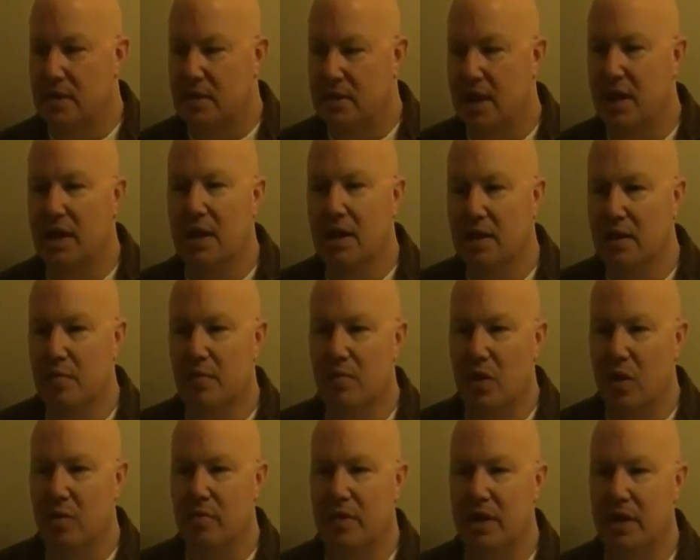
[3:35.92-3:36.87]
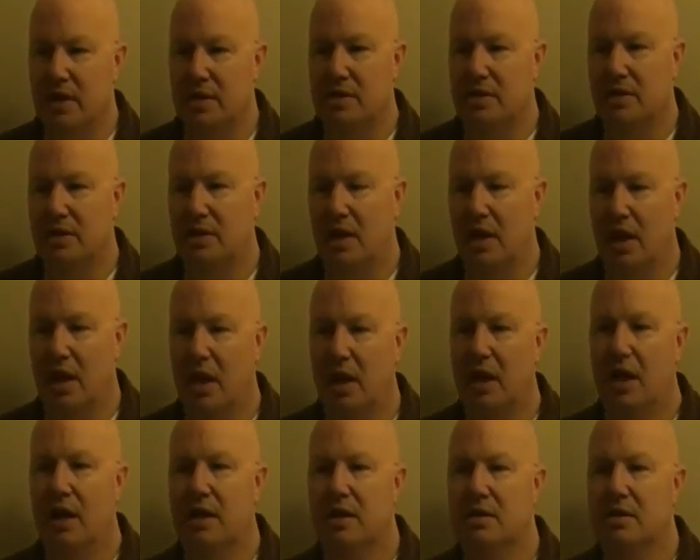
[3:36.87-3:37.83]
taking the moment
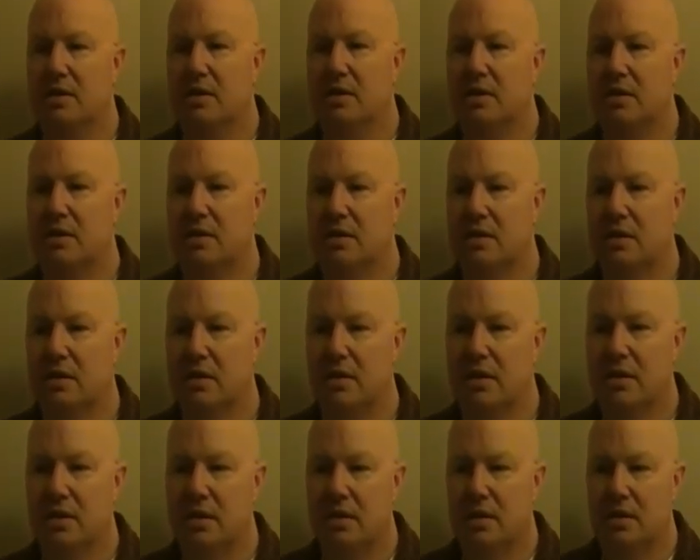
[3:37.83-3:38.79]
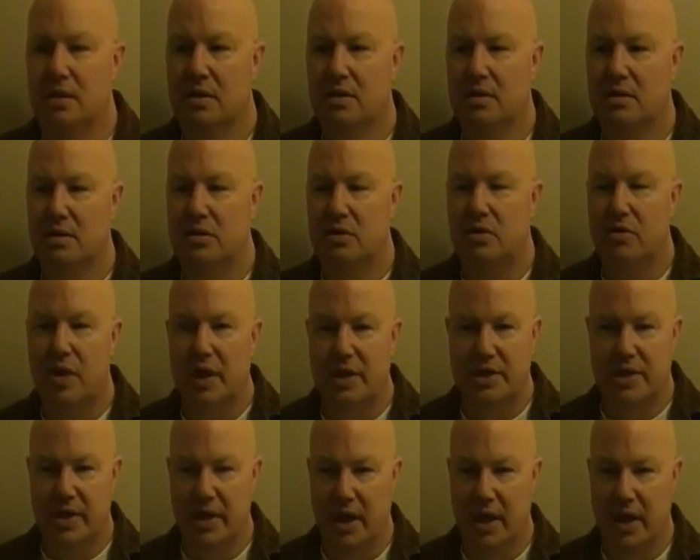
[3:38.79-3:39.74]
and
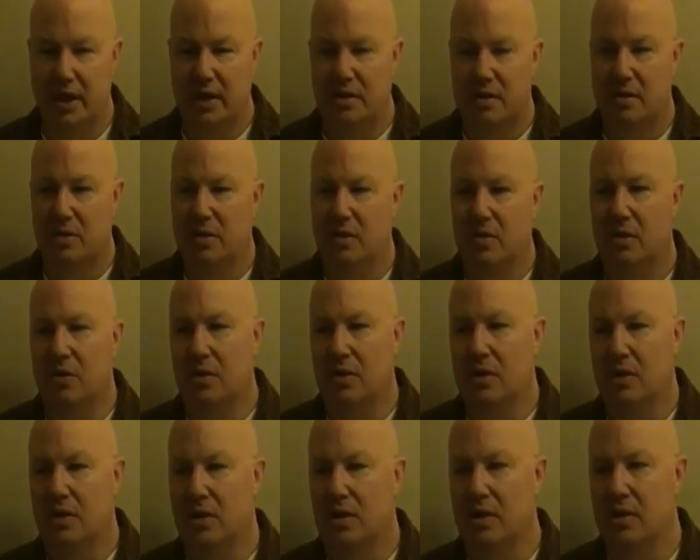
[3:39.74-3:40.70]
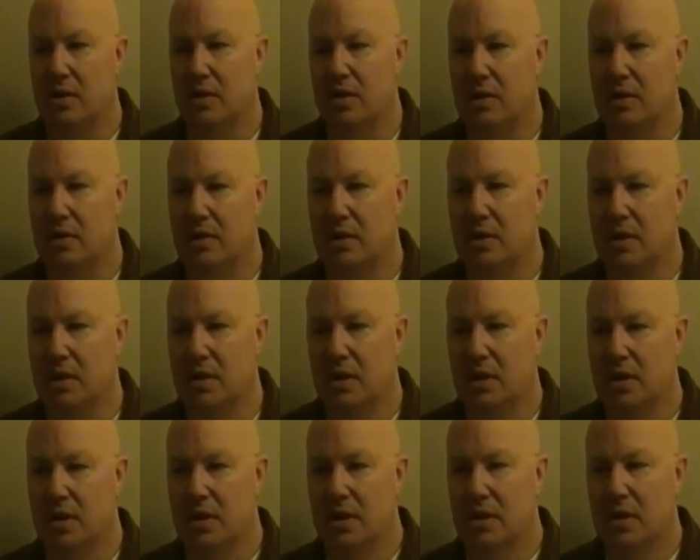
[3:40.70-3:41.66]
stretching it, or
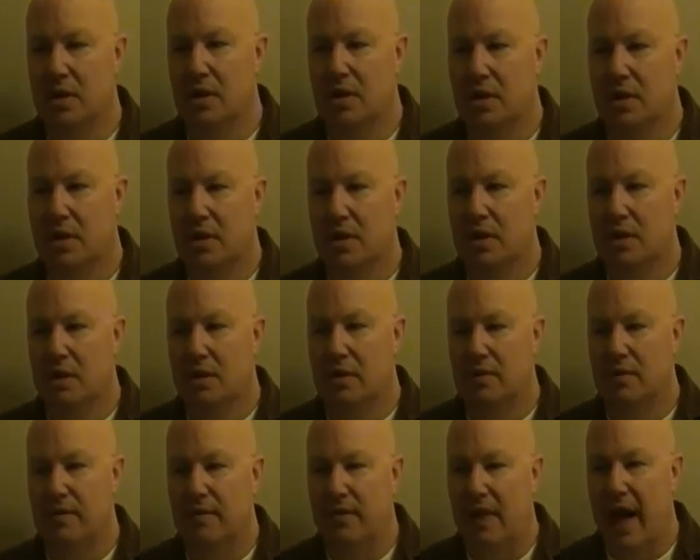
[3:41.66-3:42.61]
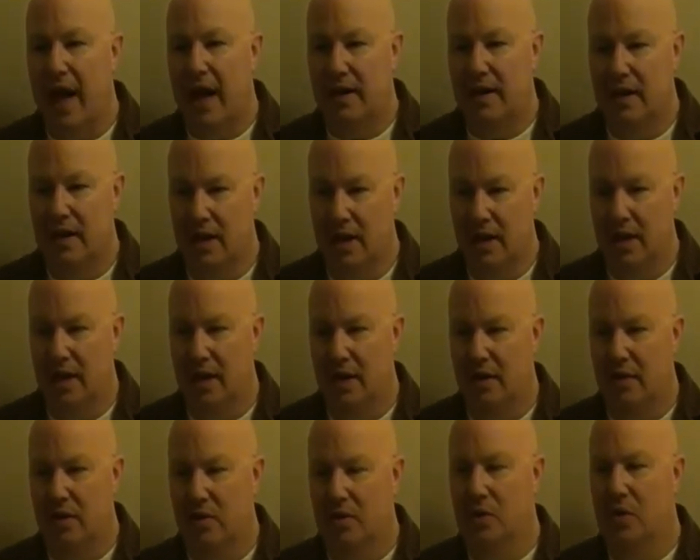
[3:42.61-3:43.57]
flattening
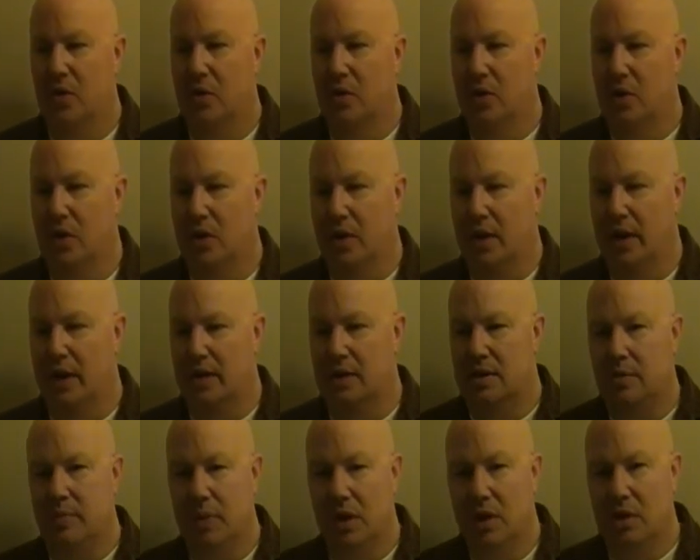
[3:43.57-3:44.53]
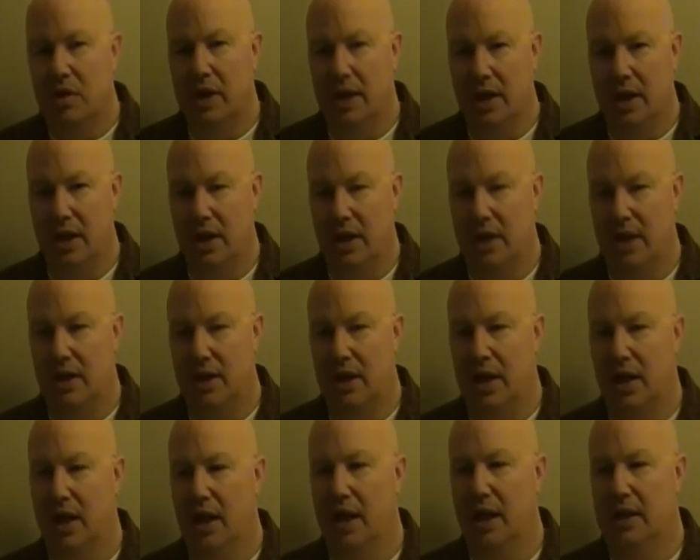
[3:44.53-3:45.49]
it, or exploding it,
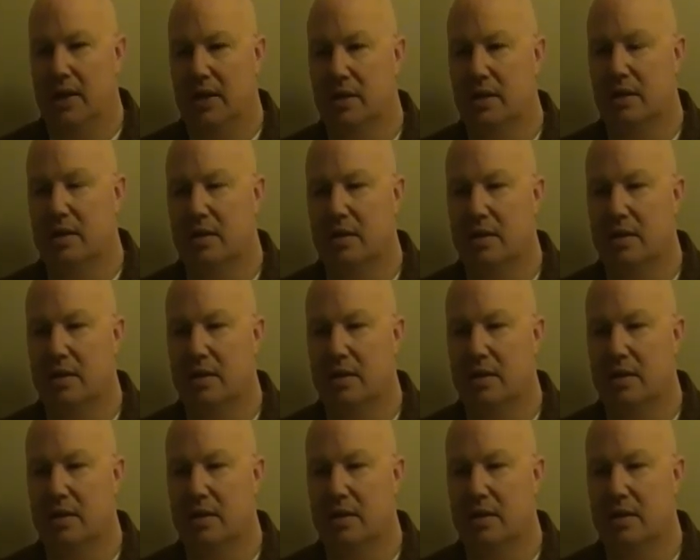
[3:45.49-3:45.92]
and